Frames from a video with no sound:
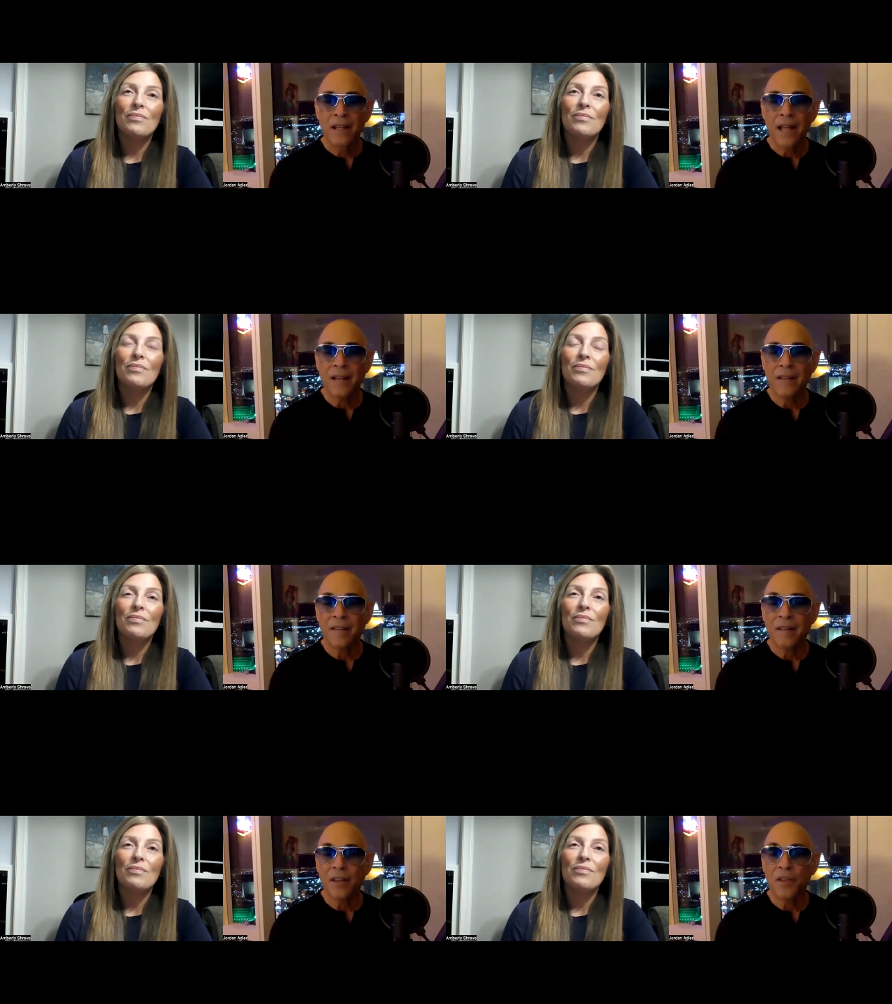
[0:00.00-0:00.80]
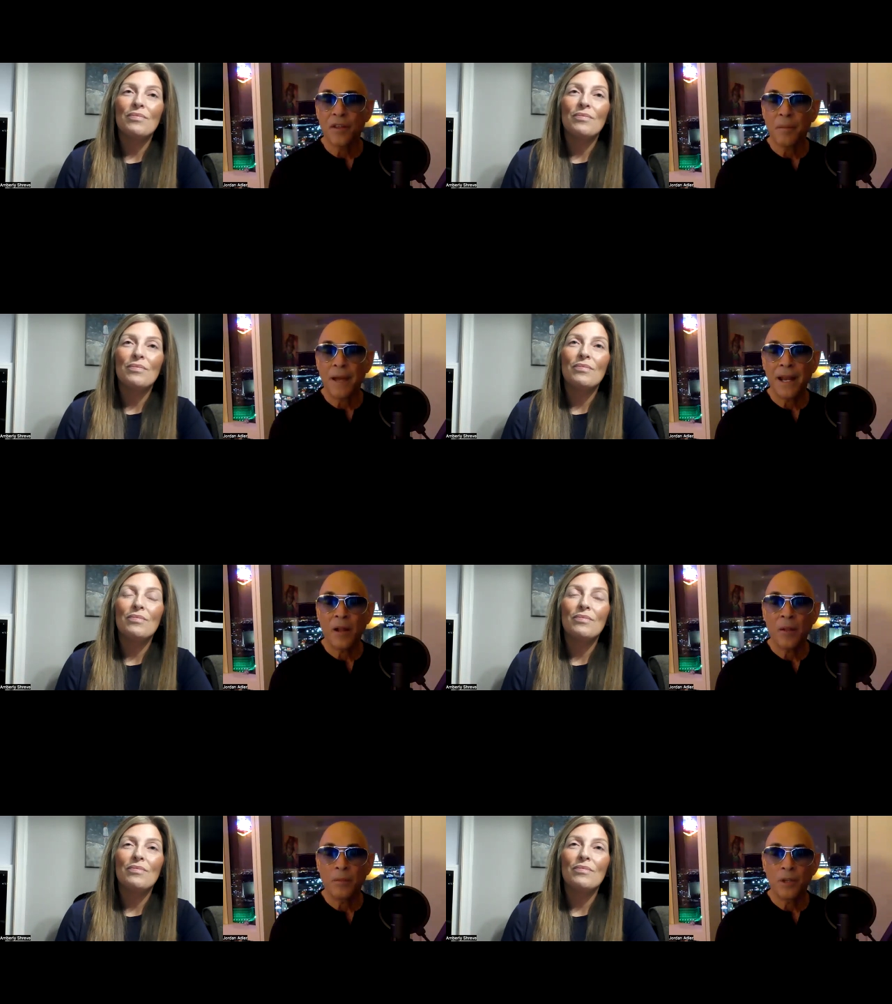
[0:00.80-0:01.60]
Speaker 1: anything that you think might
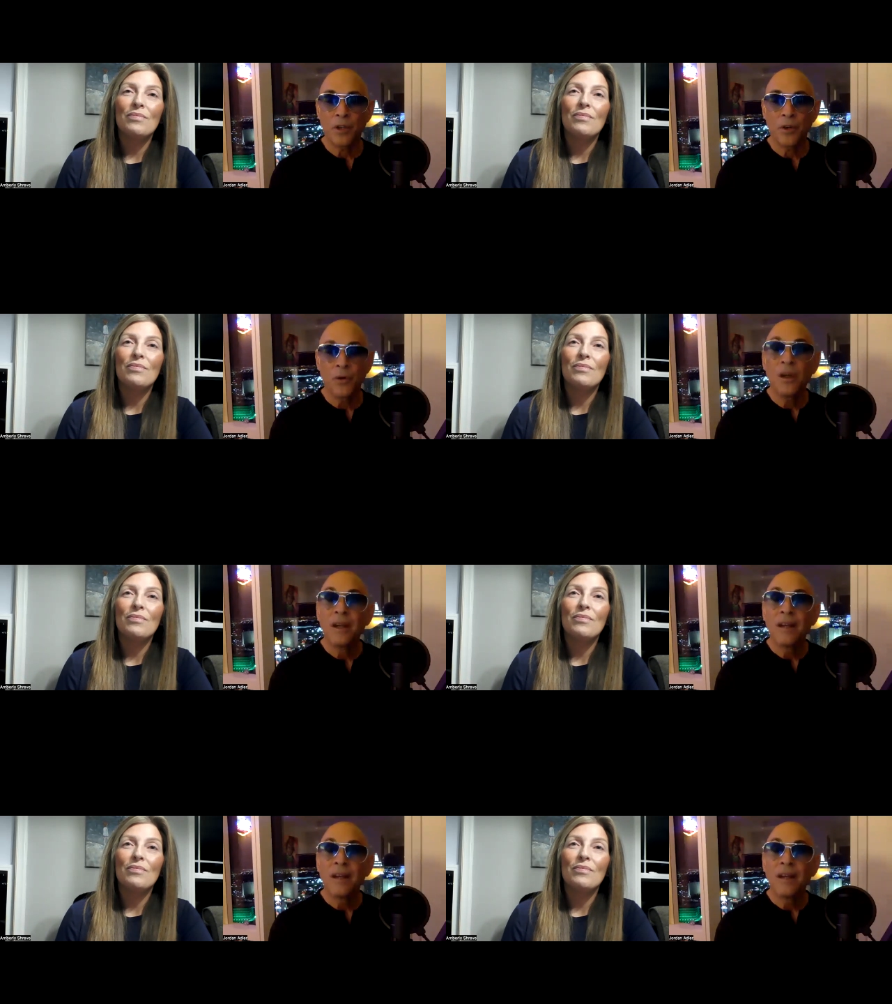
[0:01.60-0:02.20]
help you.